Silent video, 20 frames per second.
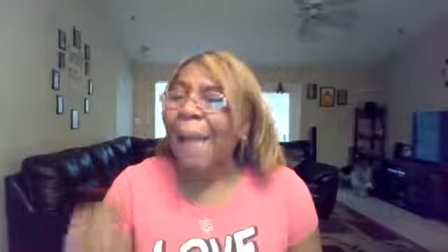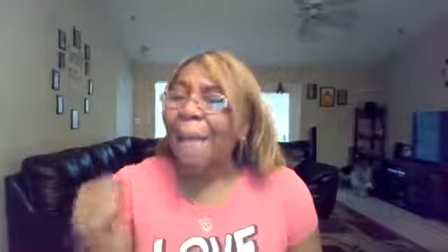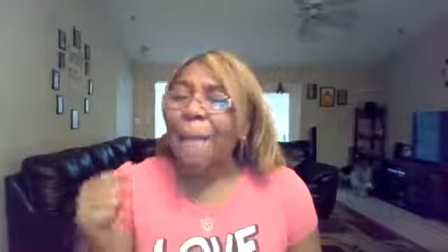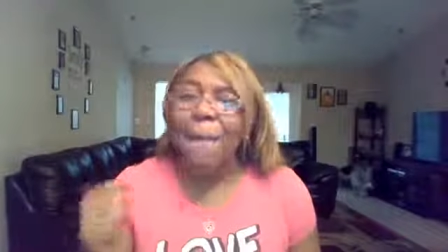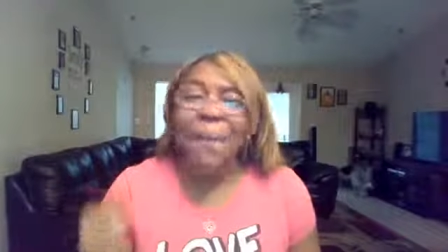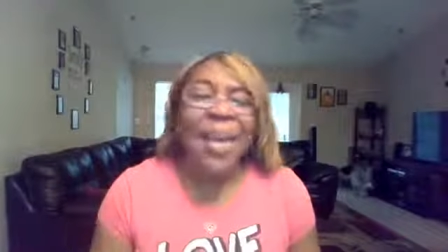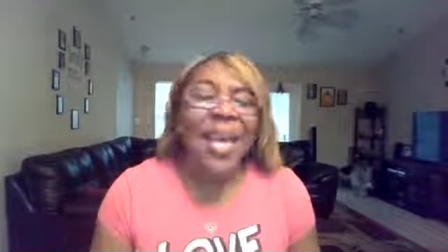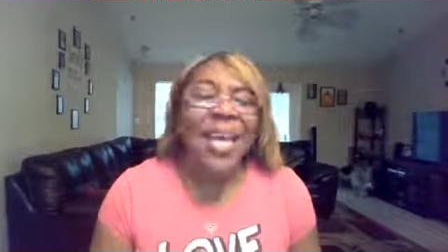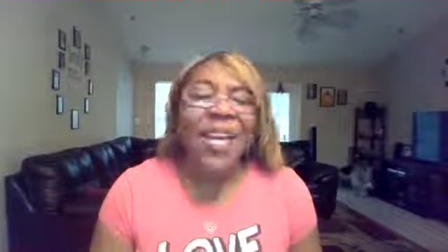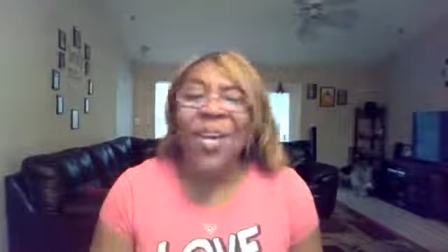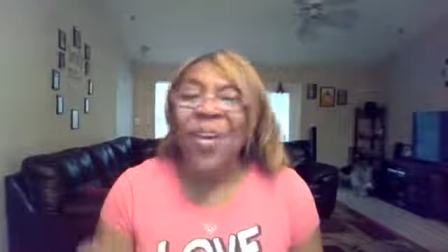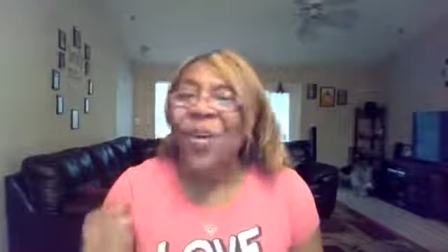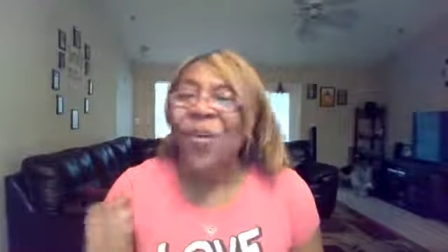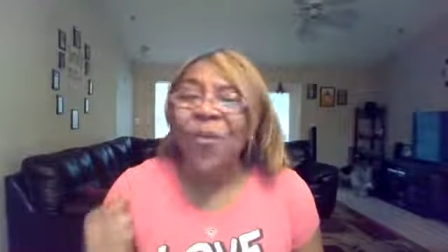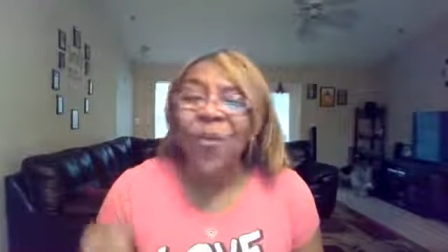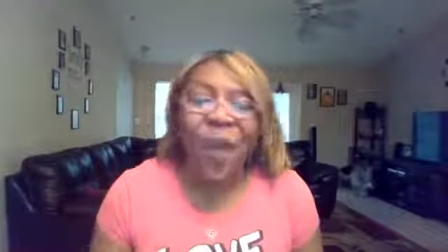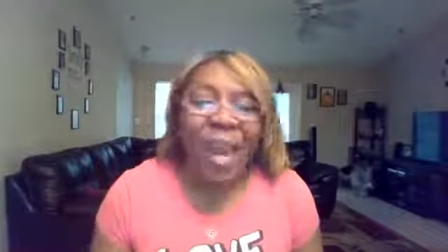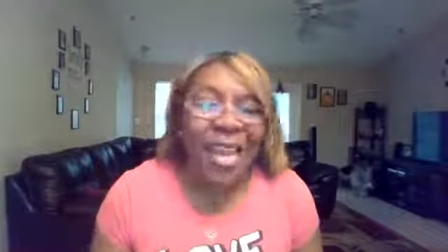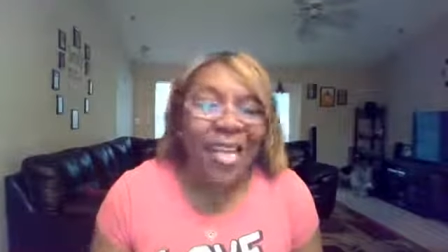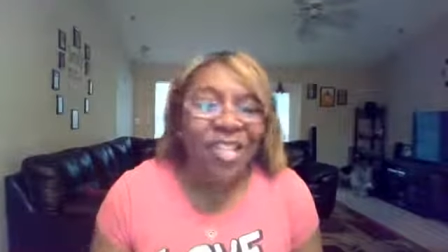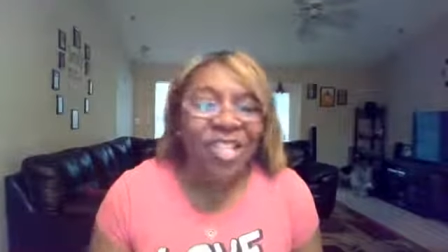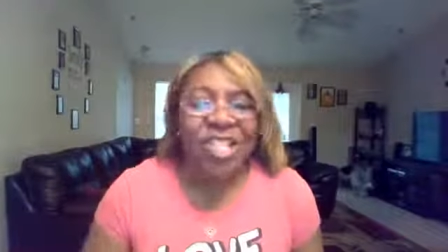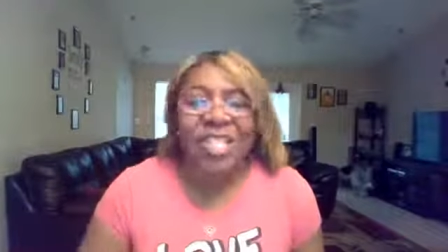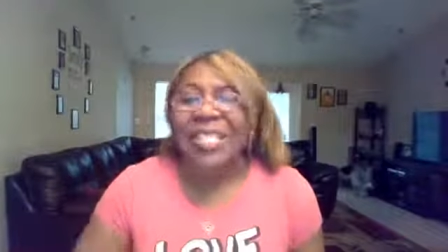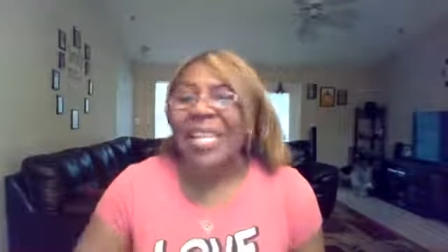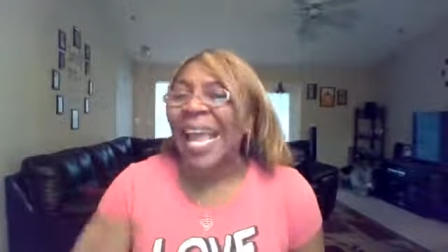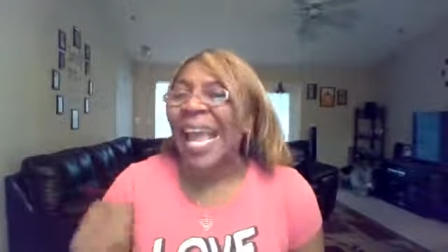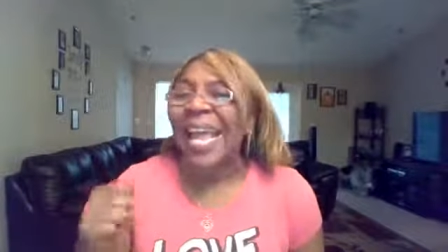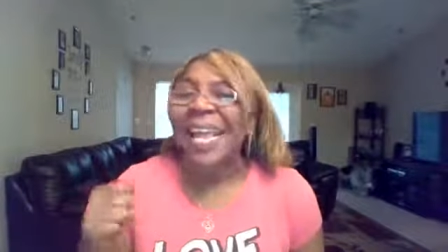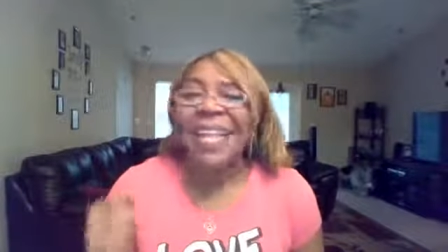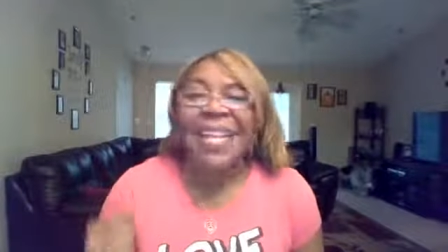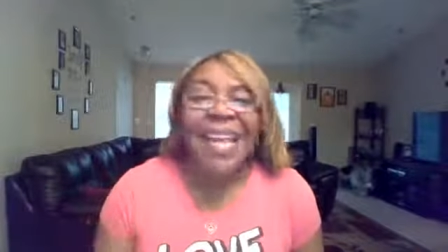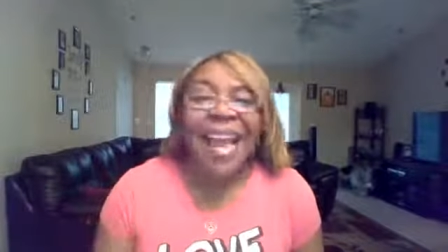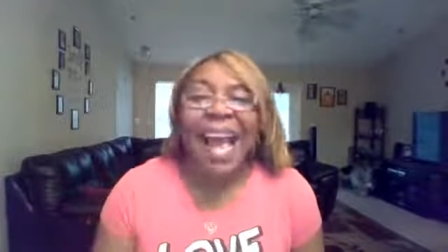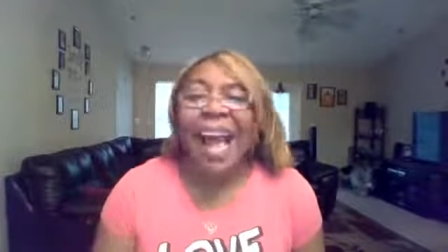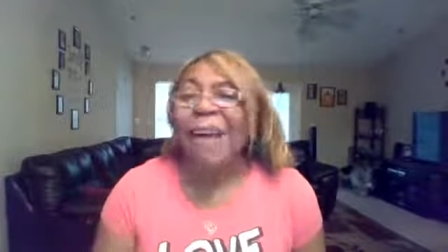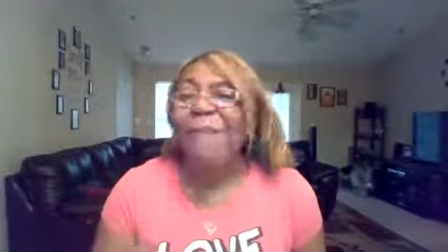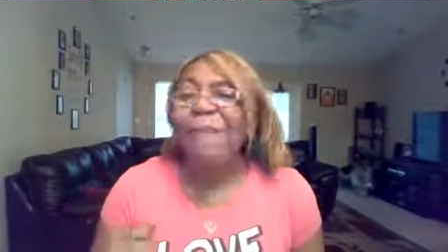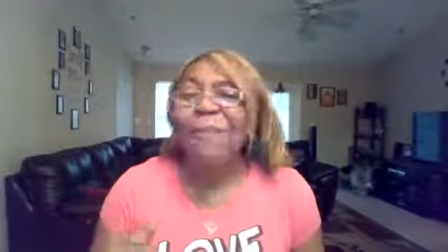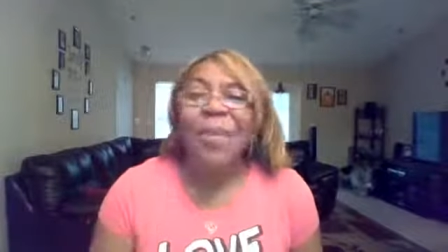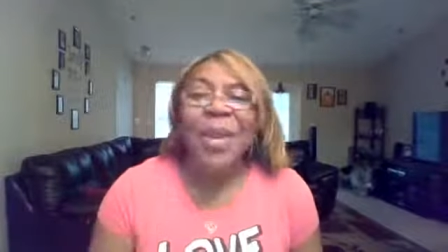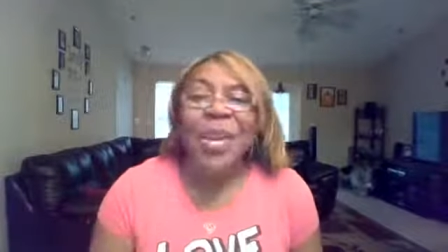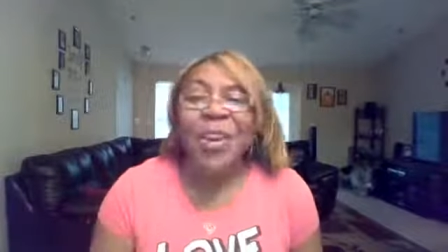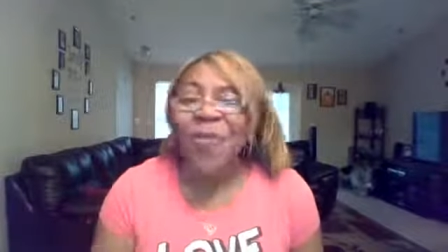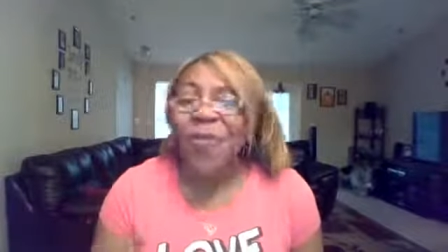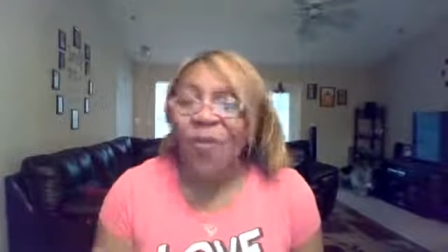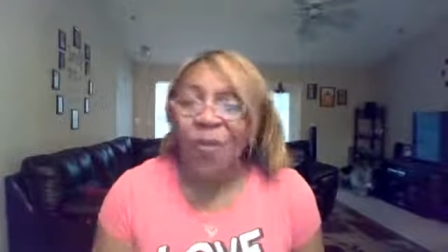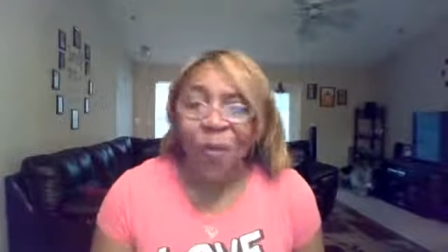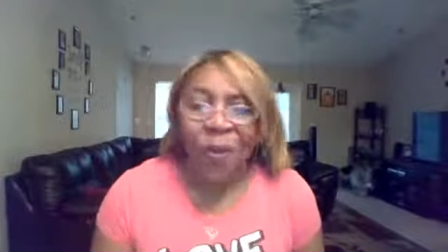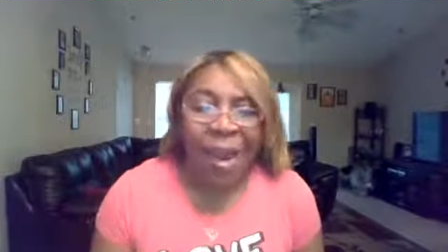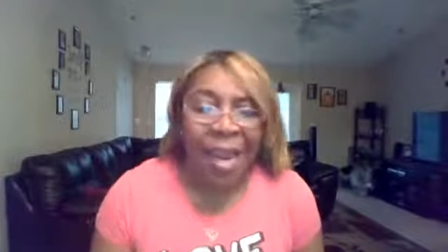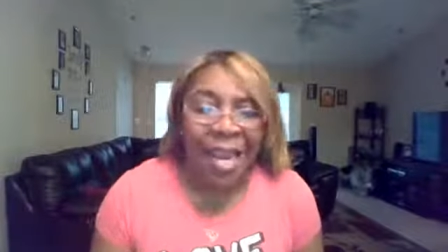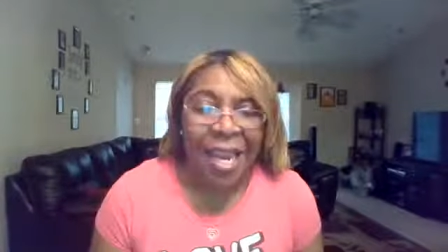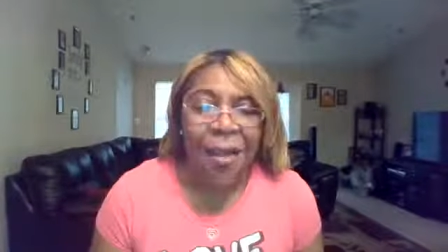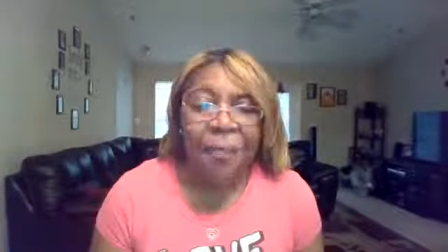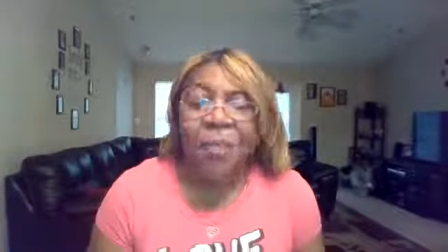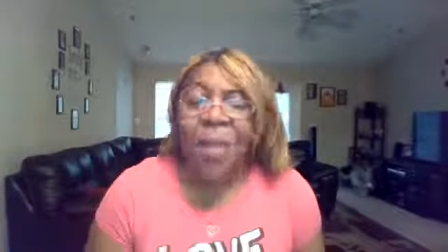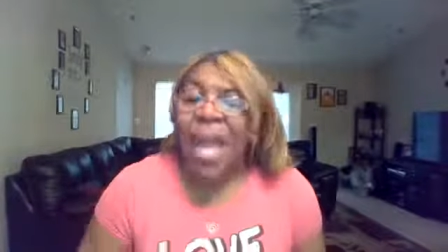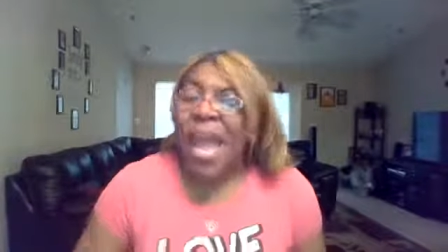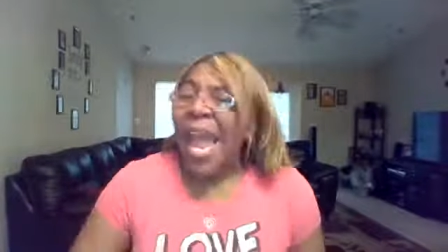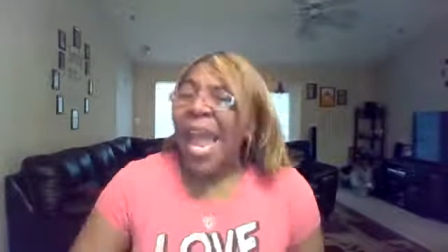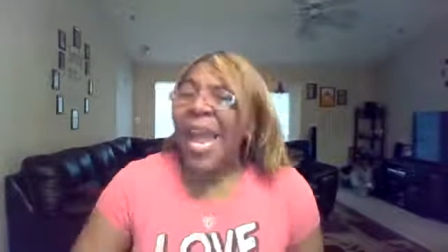and be courageous and not be afraid